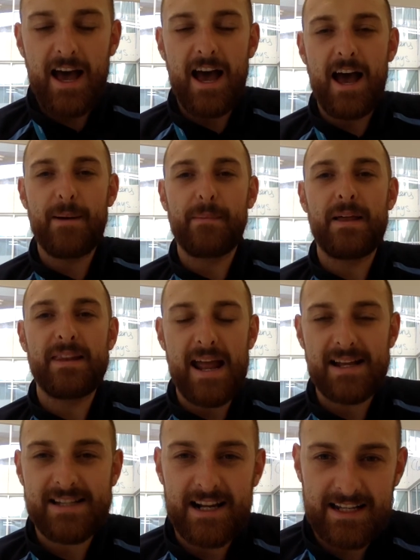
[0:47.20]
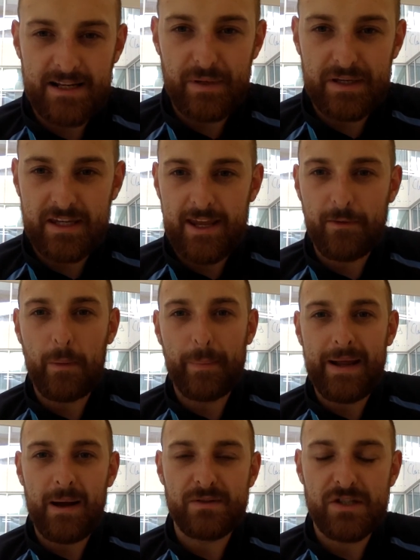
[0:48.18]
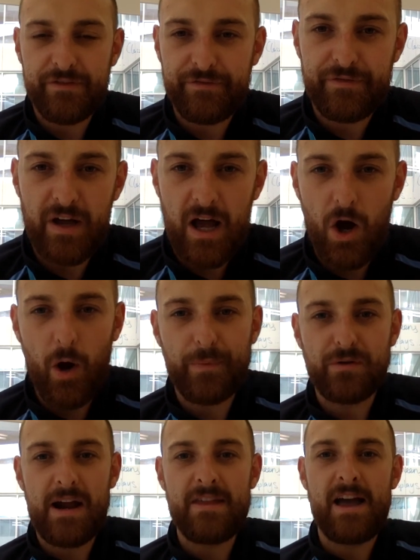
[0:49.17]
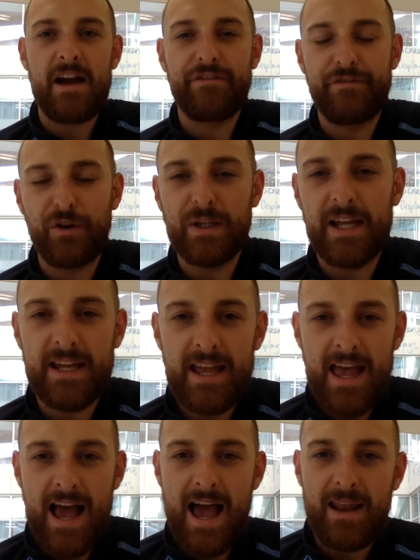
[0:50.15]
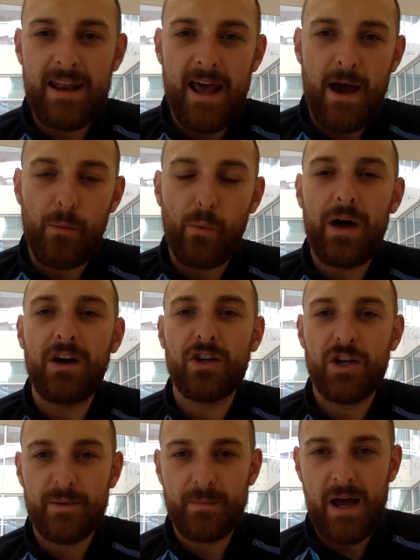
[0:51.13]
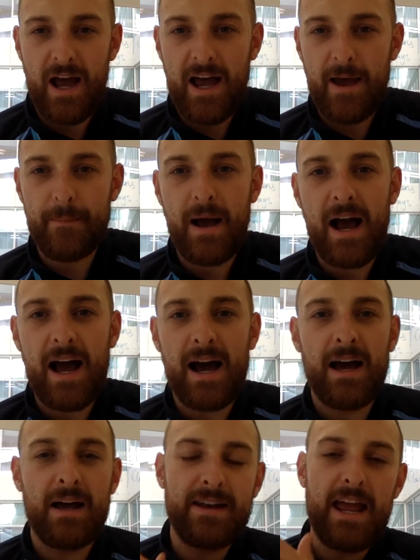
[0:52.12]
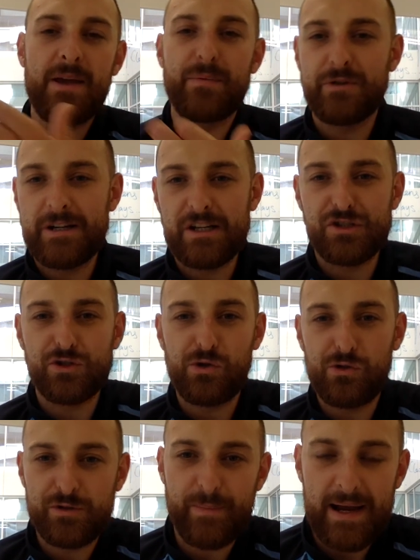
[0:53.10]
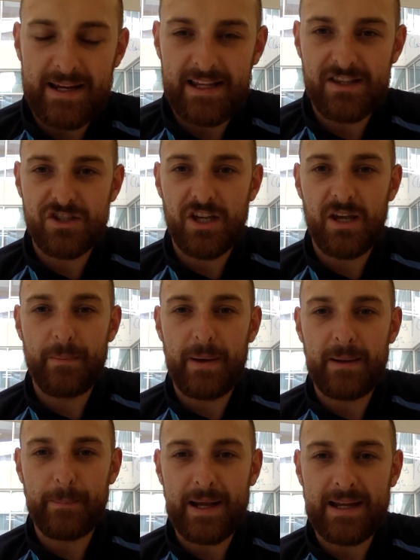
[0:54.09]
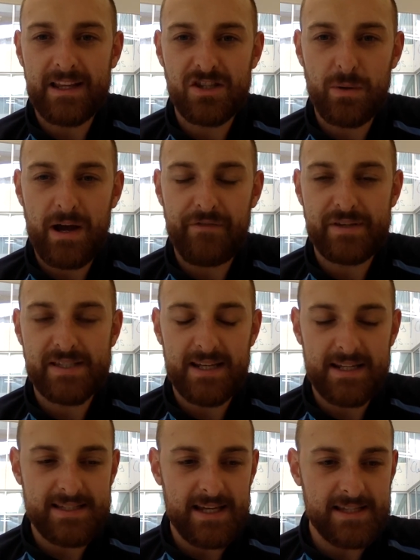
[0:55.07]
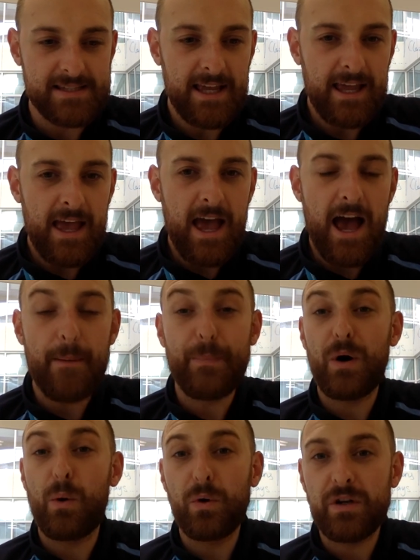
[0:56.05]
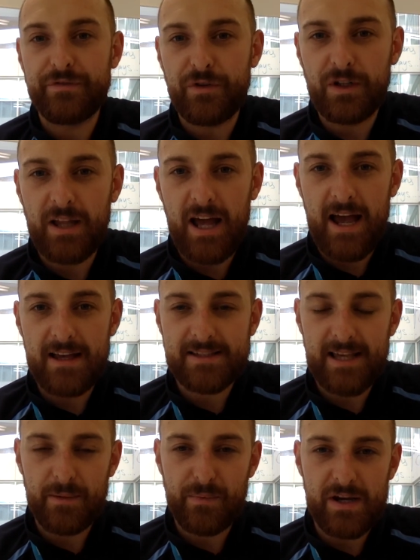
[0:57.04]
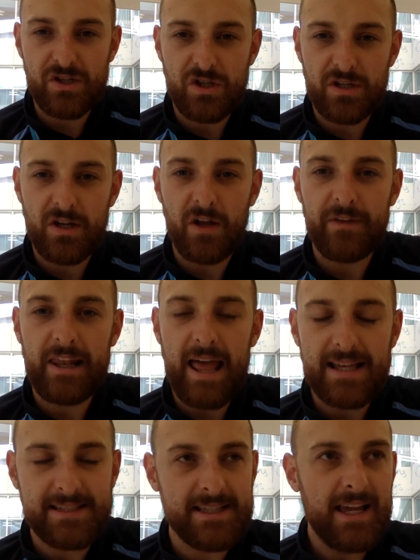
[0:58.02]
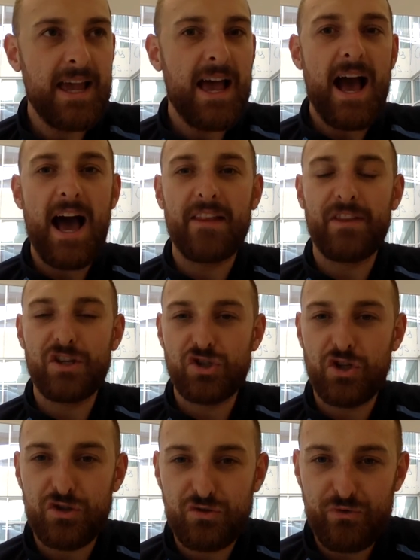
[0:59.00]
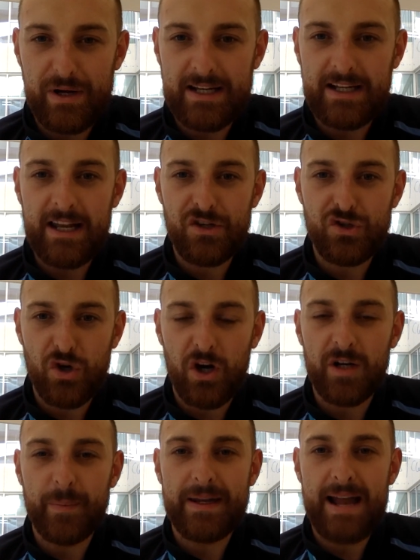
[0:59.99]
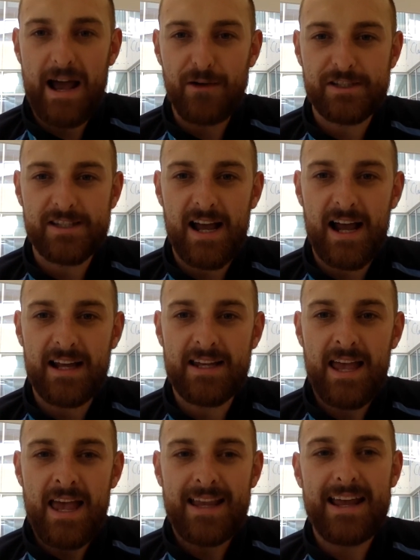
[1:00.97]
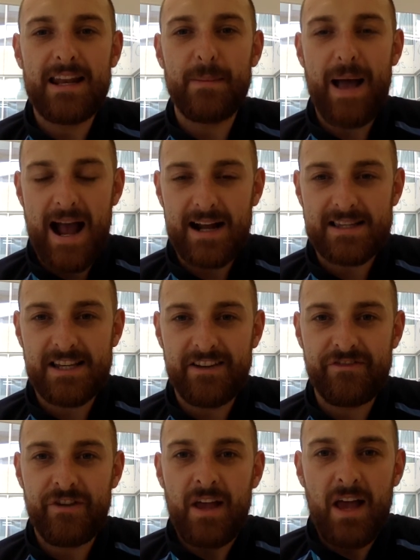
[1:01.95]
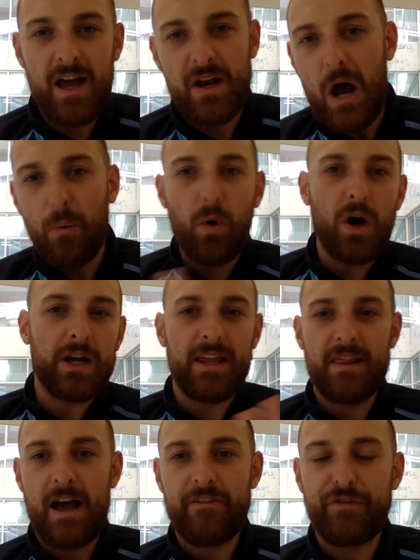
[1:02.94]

next academic year we'll be able to operate that fully and welcome our neighbouring schools back into our facilities. But a wonderful celebration nonetheless, and the students really enjoyed being outside, getting them active and walking that